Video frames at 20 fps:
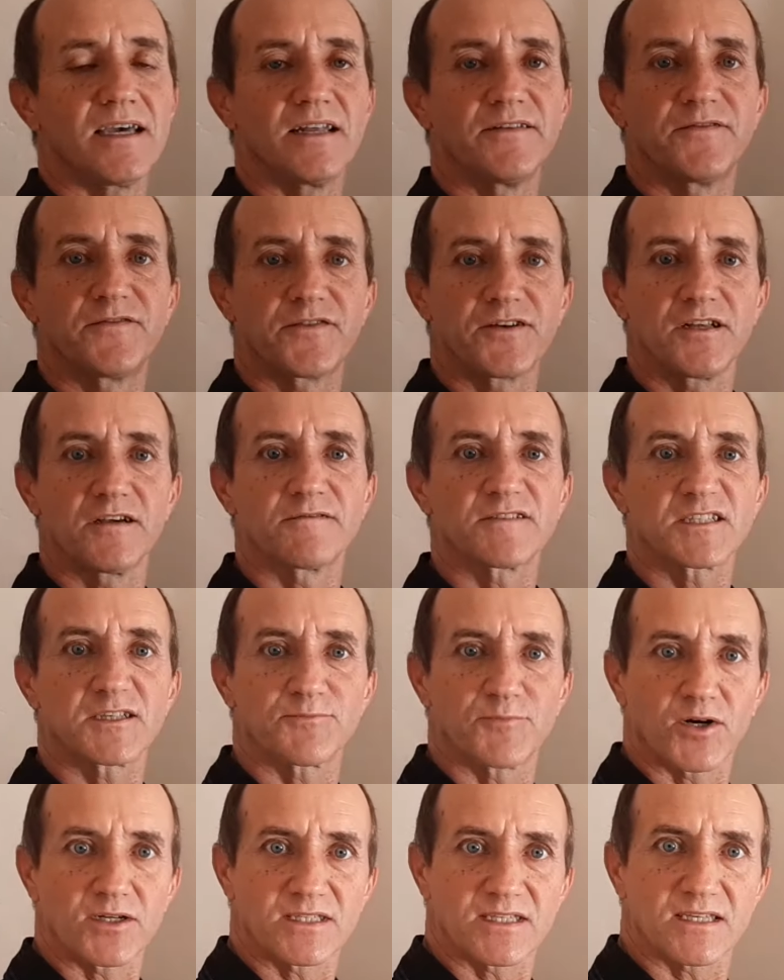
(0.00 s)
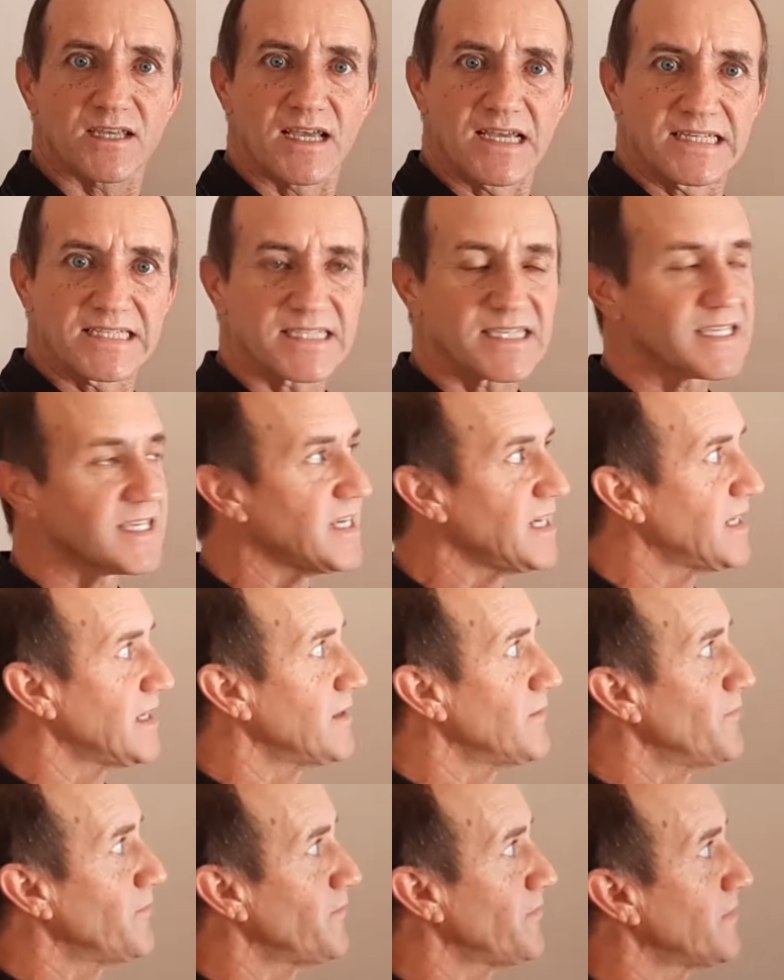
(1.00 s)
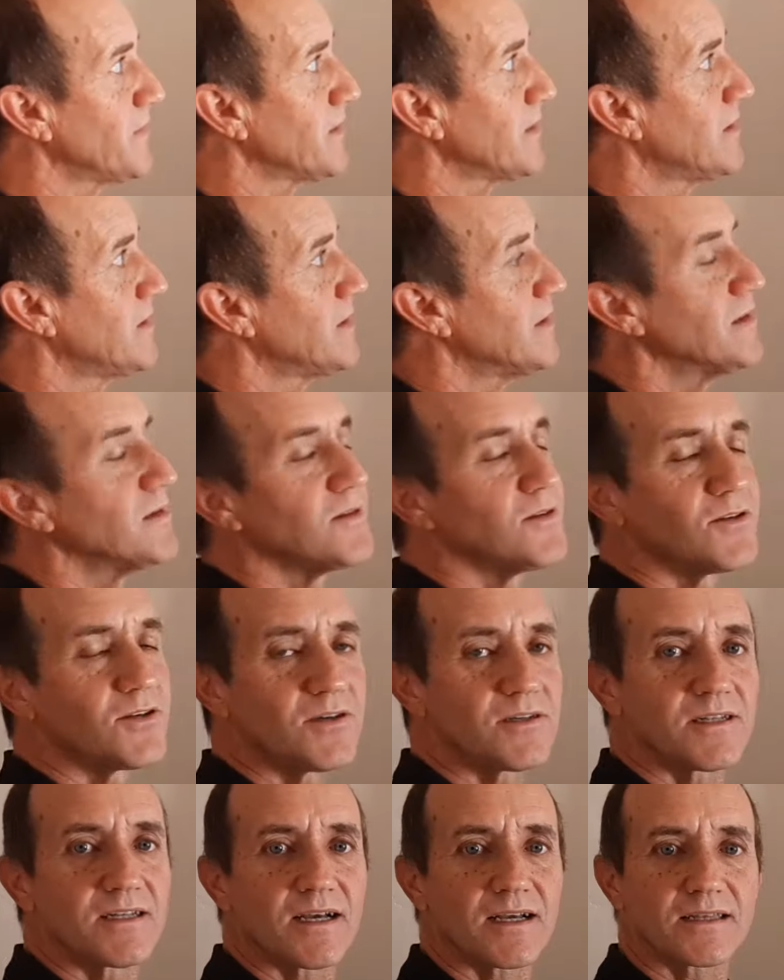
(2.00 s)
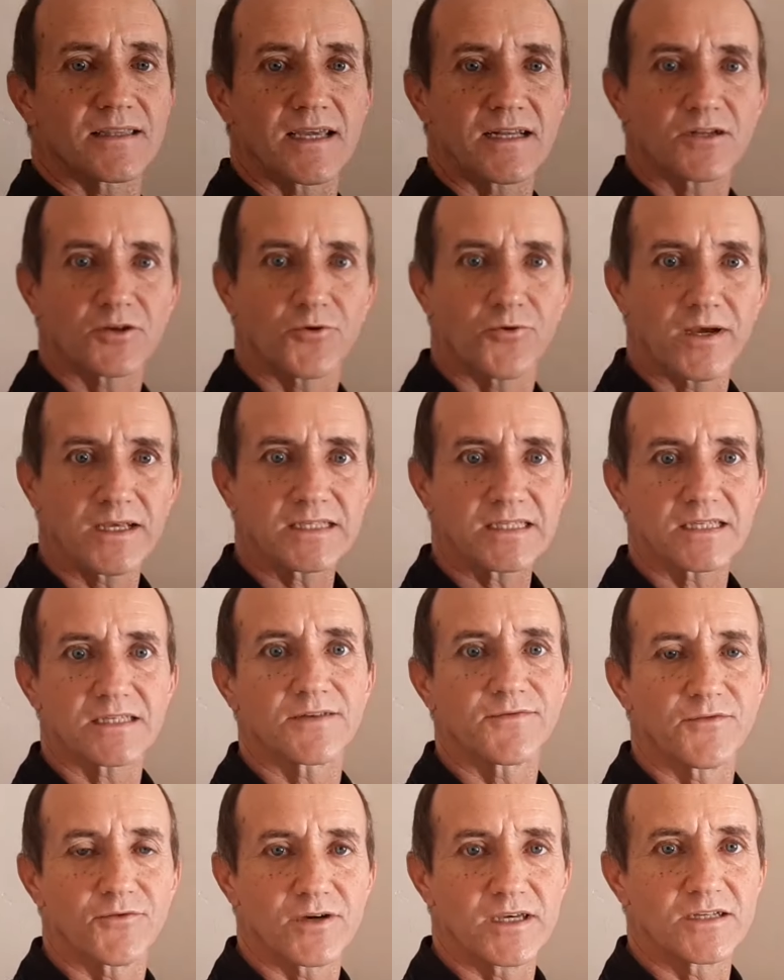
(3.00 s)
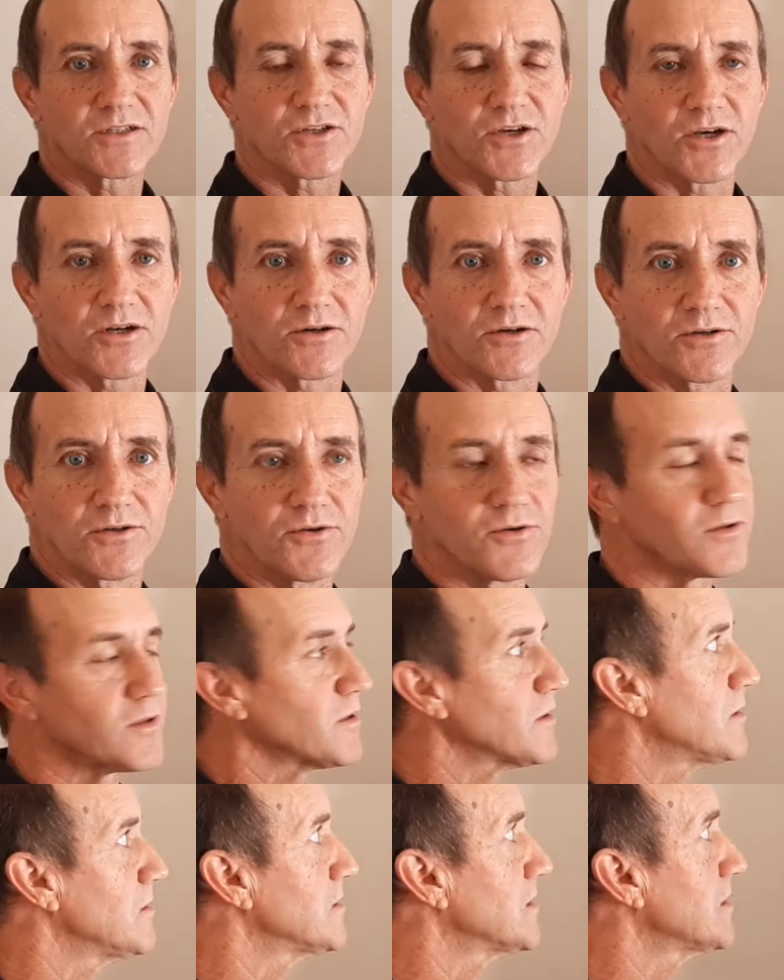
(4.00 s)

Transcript: and free of spots skin. You know, like that quest for eternal youth,